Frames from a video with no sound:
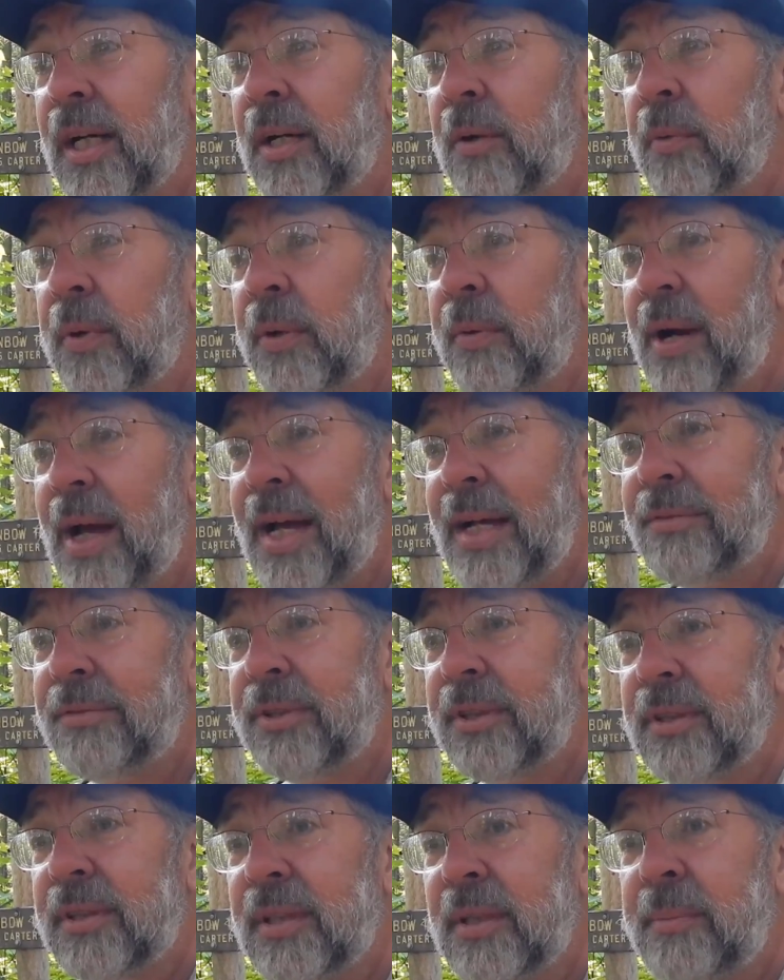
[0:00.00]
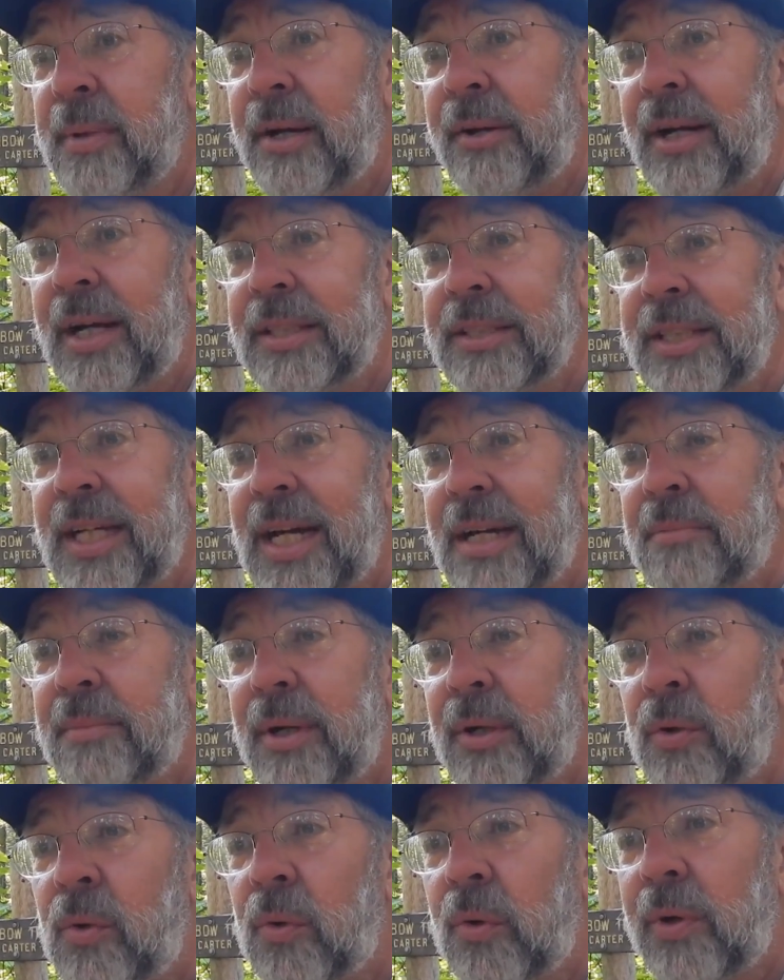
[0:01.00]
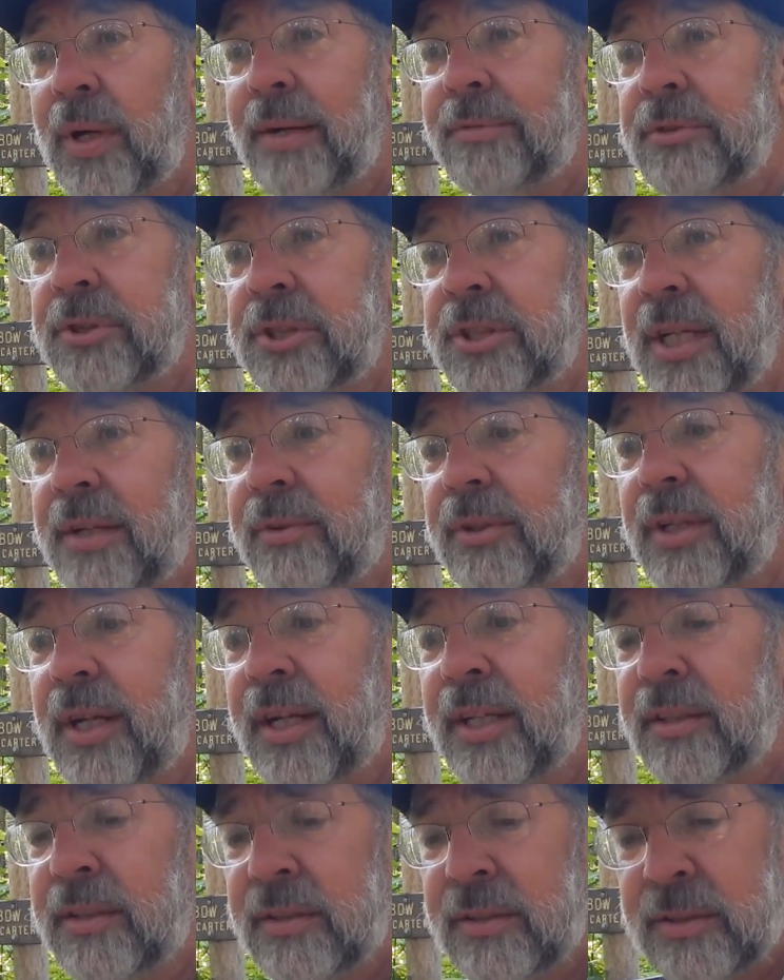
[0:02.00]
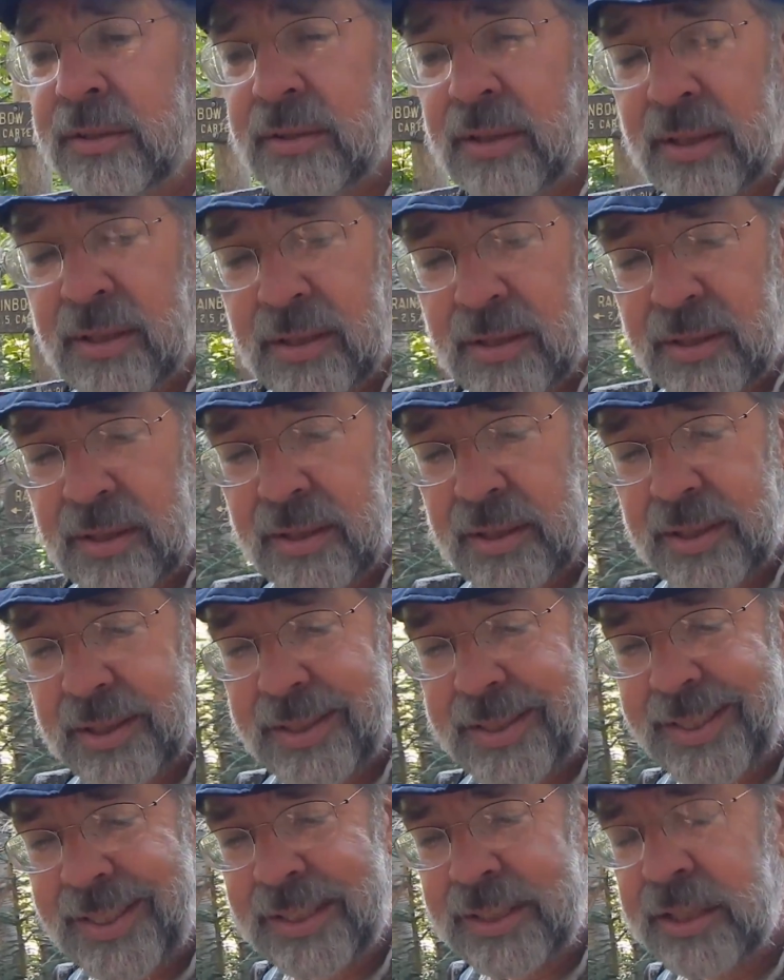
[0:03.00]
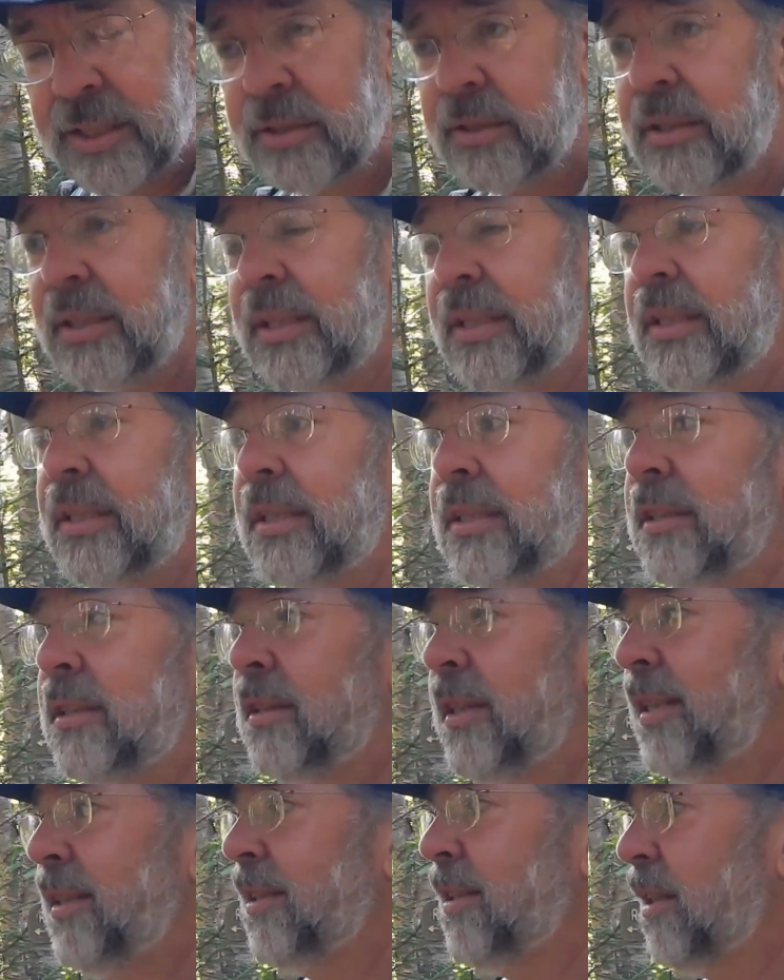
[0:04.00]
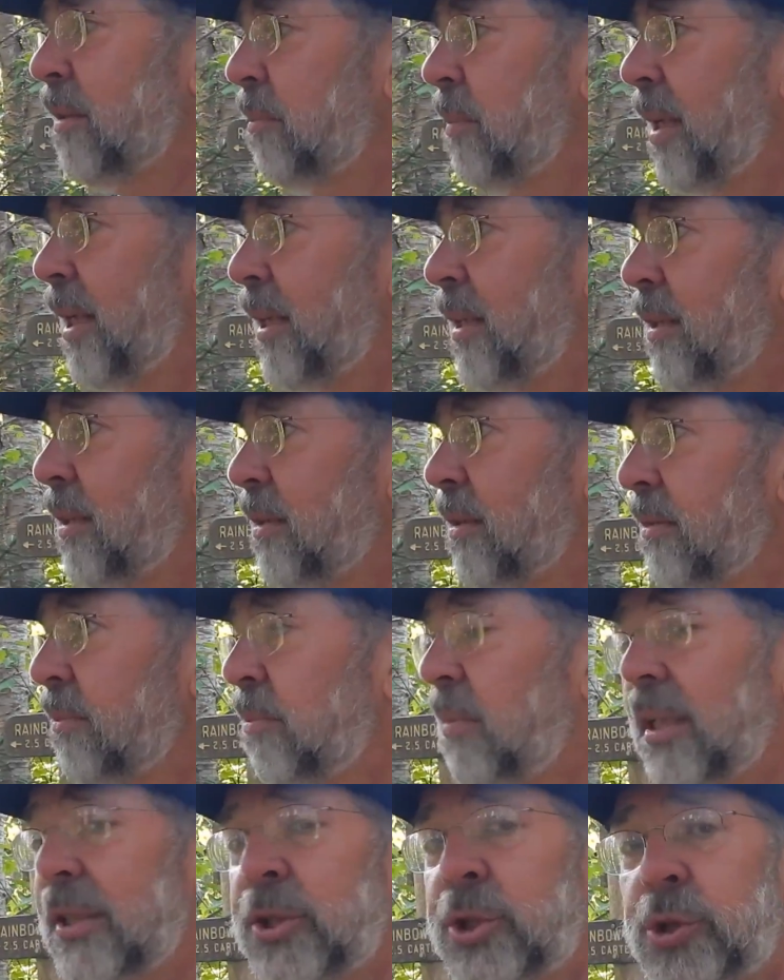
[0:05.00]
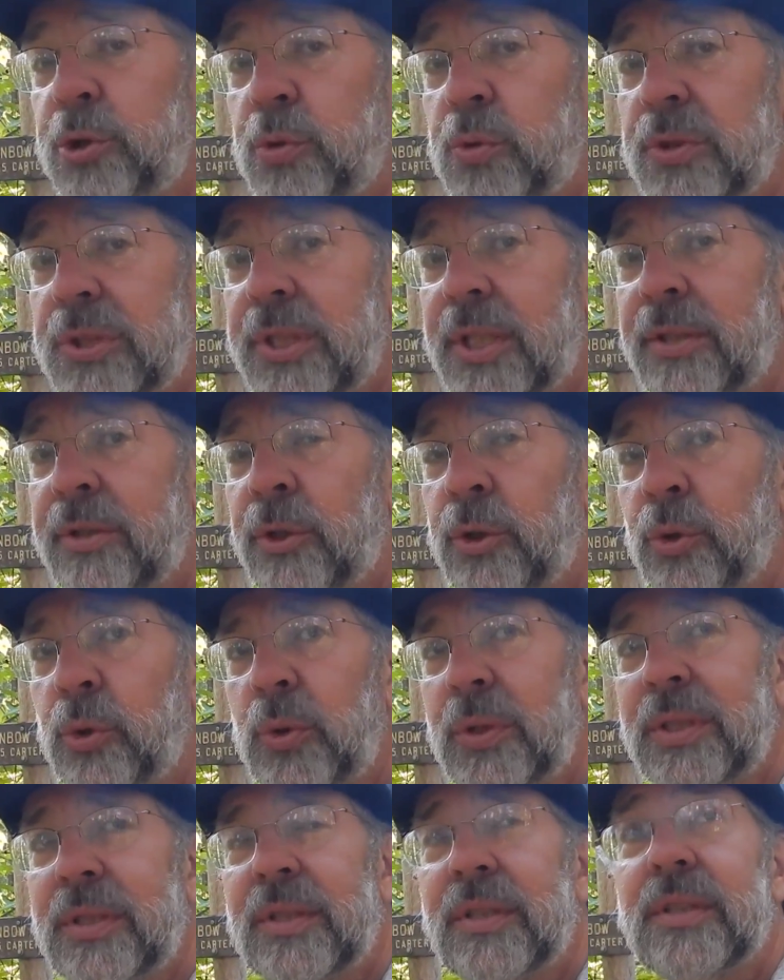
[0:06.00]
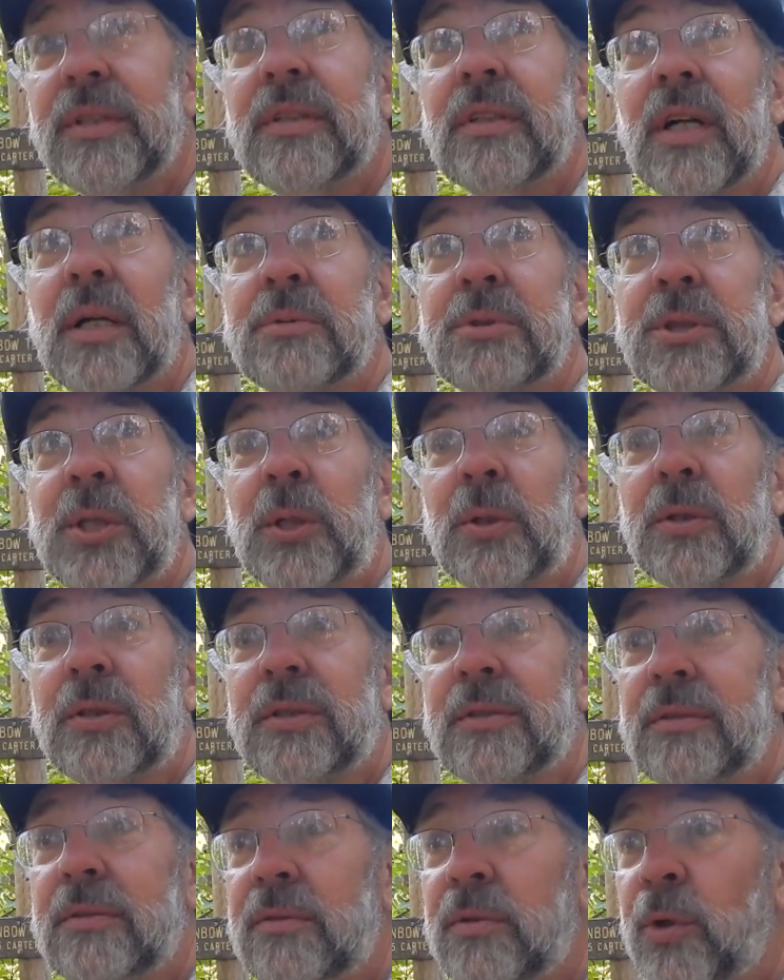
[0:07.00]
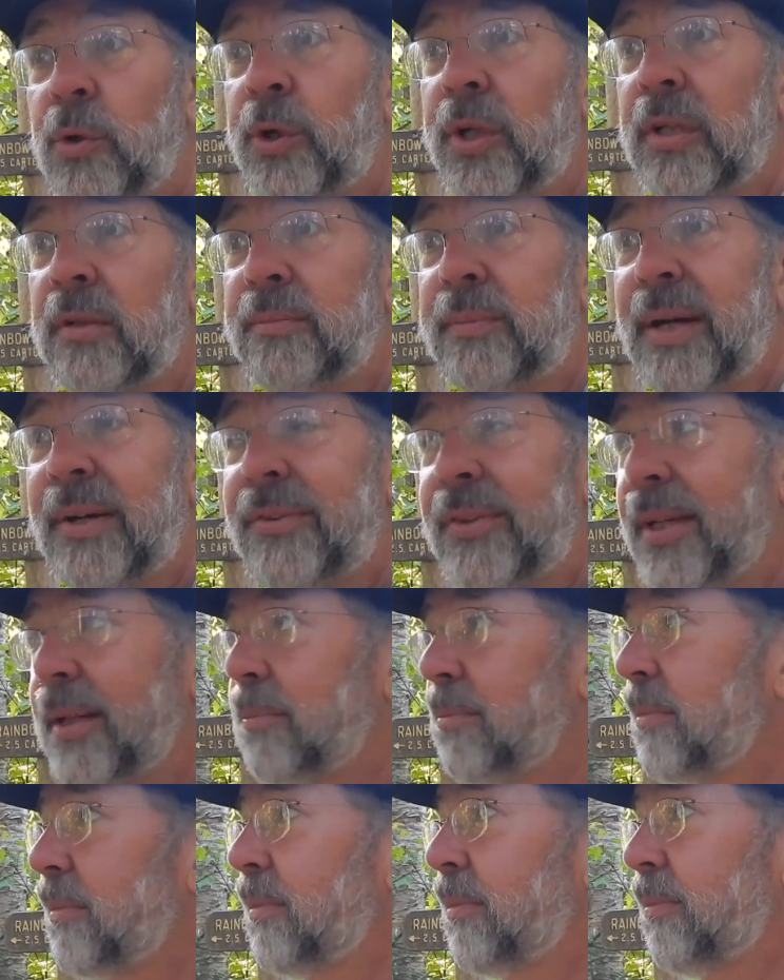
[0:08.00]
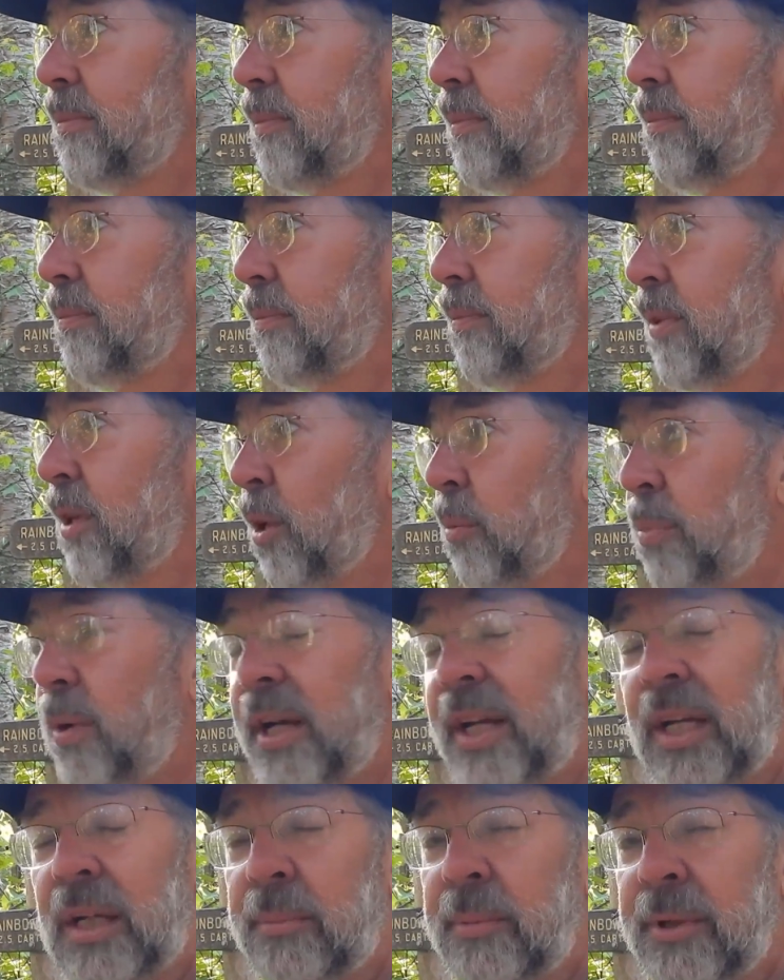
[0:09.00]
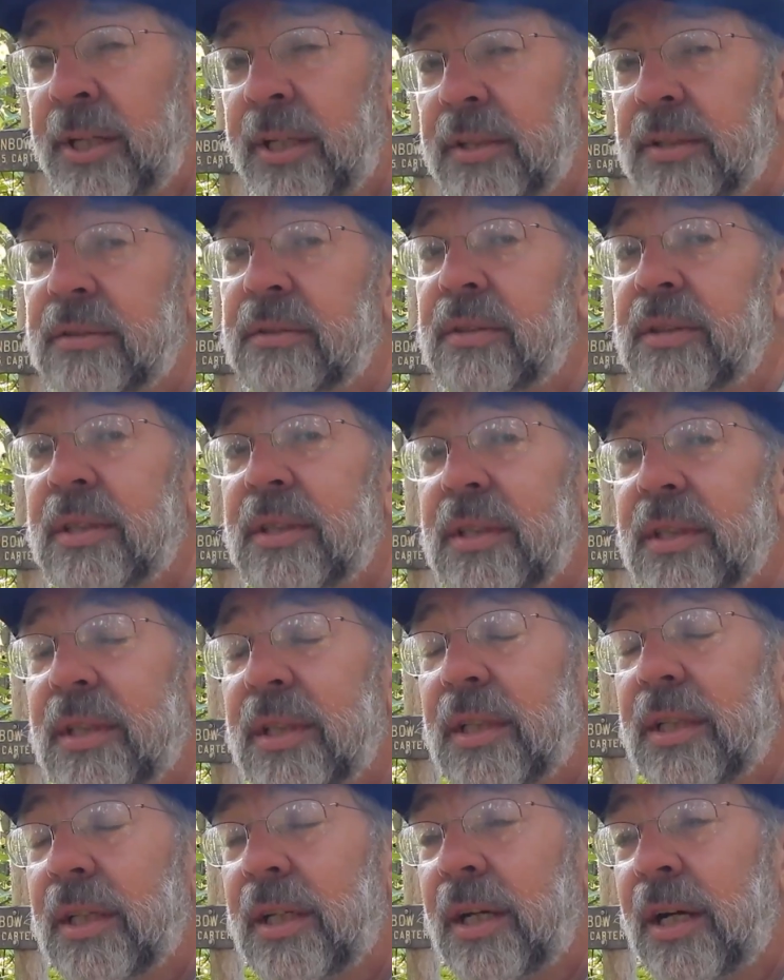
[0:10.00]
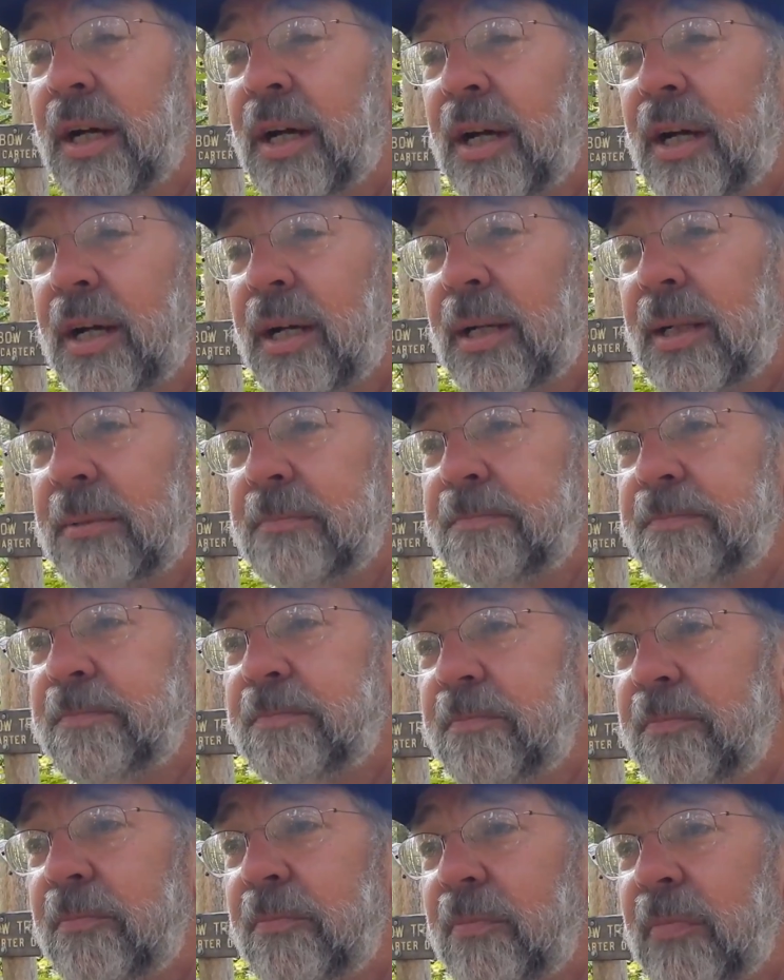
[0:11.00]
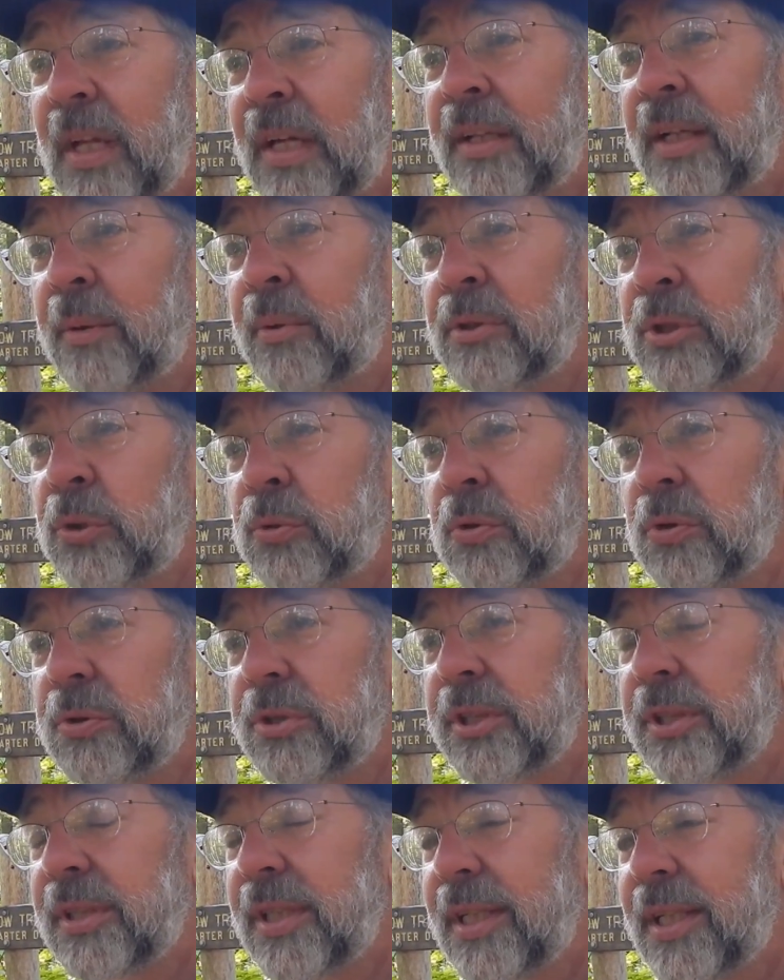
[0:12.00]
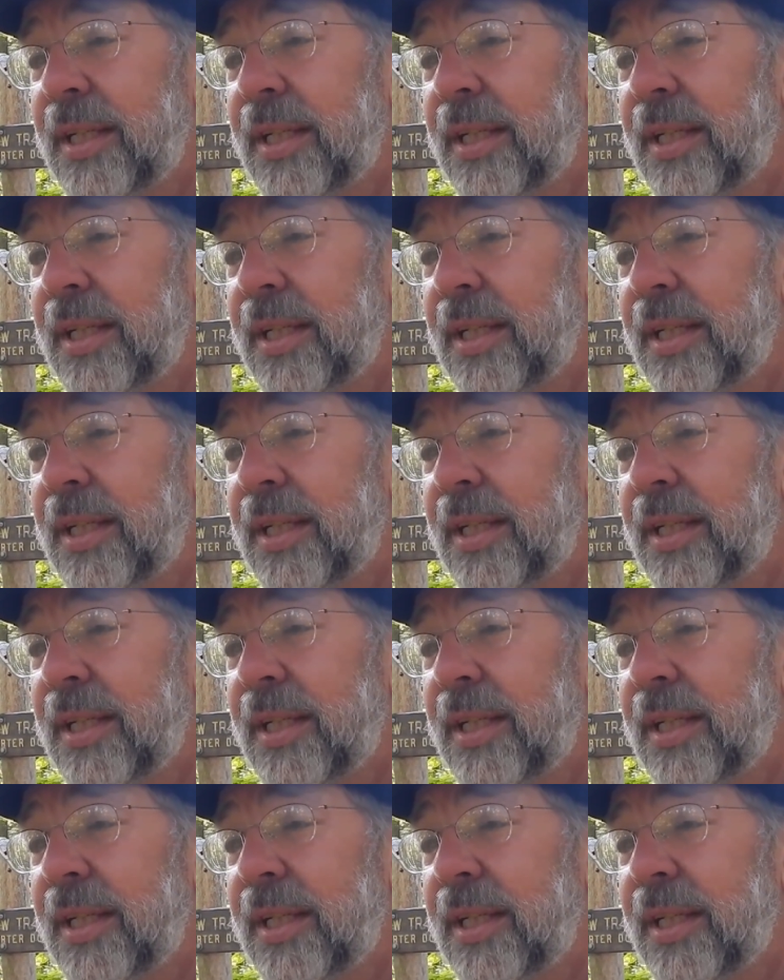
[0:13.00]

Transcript: we arrived about on time, about 7:15. I needed to tighten up my shoes. They're new. I'm still learning about them. They're breaking me in, and they were too loose.